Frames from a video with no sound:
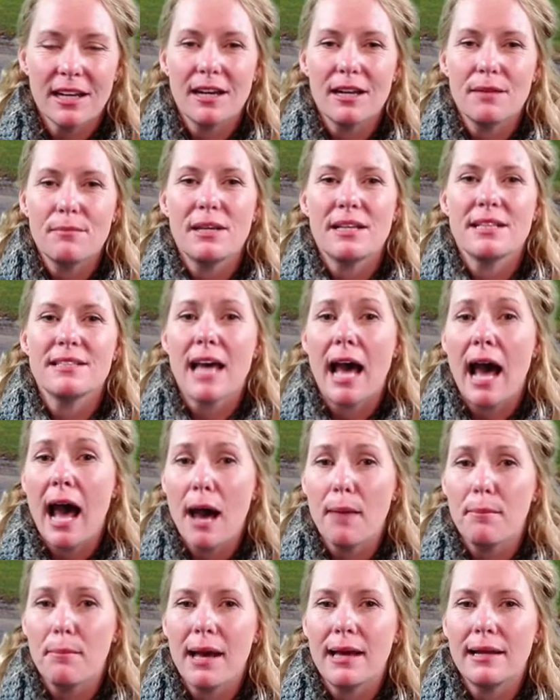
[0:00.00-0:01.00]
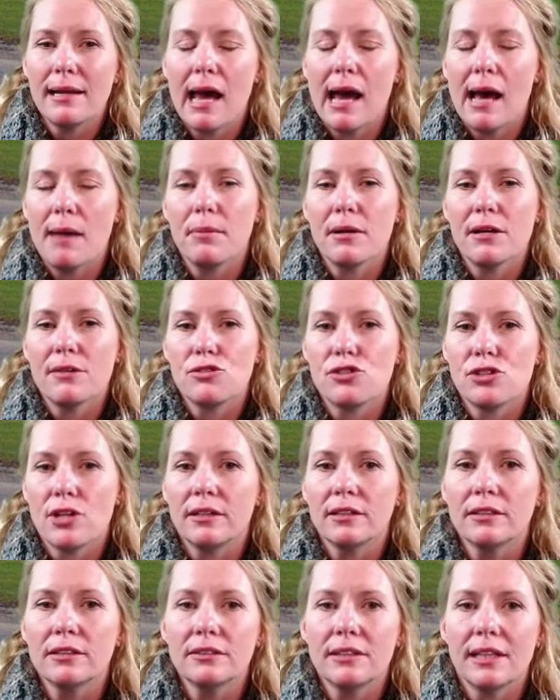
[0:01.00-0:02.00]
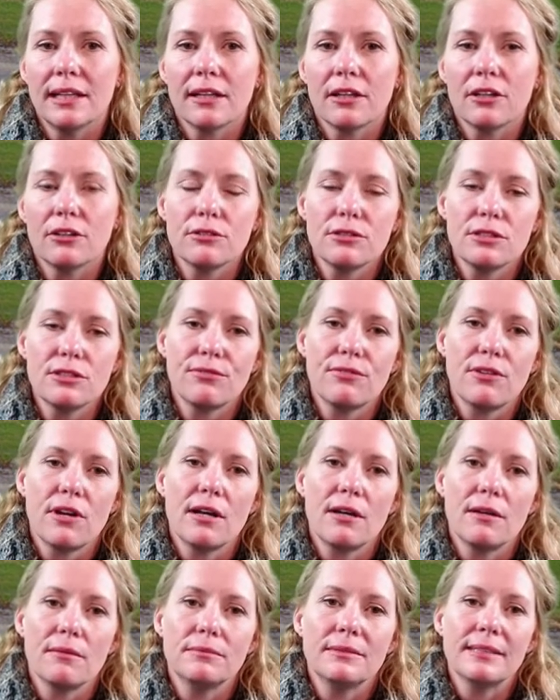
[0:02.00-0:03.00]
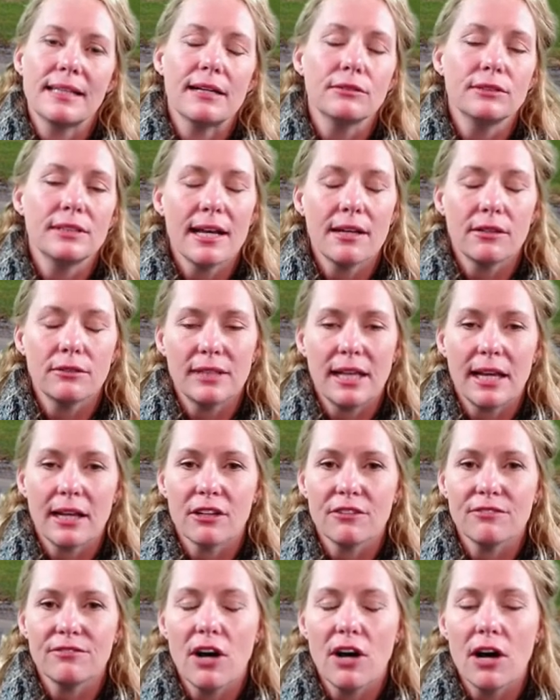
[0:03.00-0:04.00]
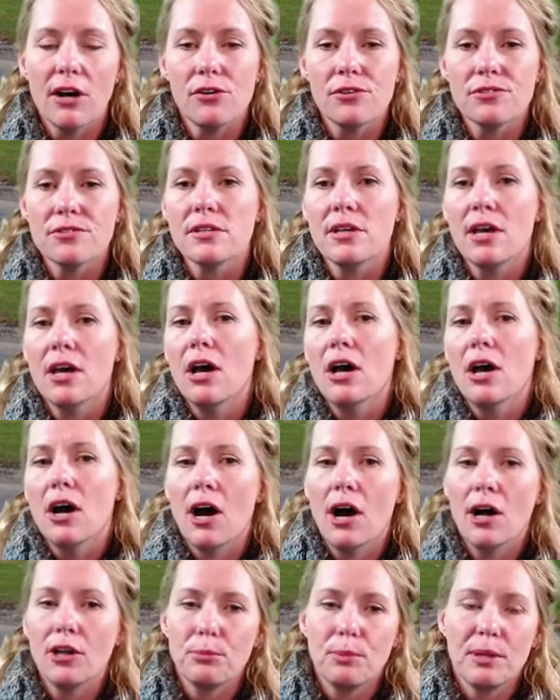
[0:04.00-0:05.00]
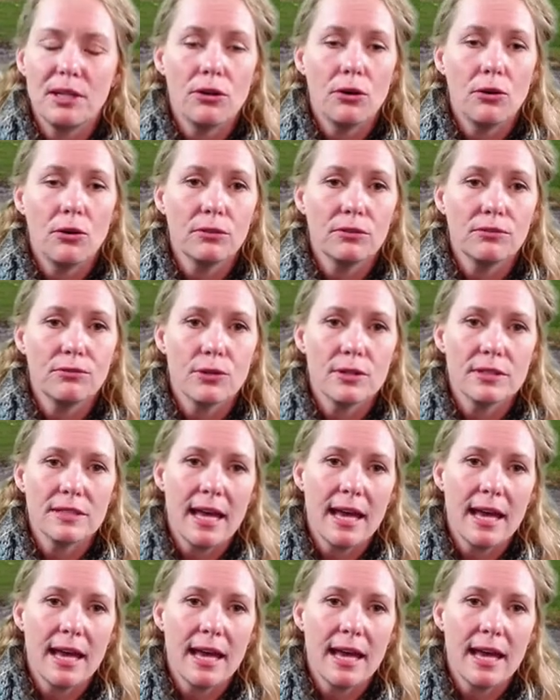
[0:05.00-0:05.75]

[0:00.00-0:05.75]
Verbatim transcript: Um, it's a hop-on, hop-off shuttle that goes from downtown Niagara Falls all the way way to Old Fort